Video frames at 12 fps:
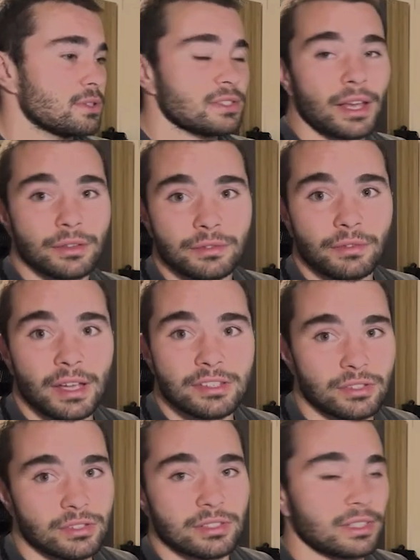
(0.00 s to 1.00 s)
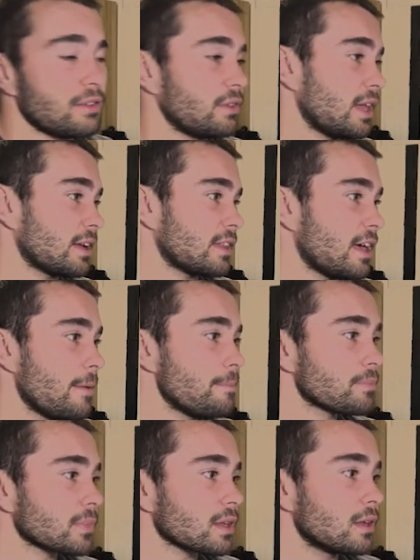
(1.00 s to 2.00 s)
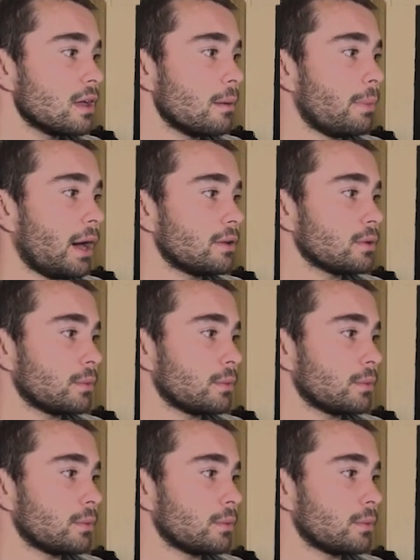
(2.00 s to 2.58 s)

sales advice. You can just leave it like that. But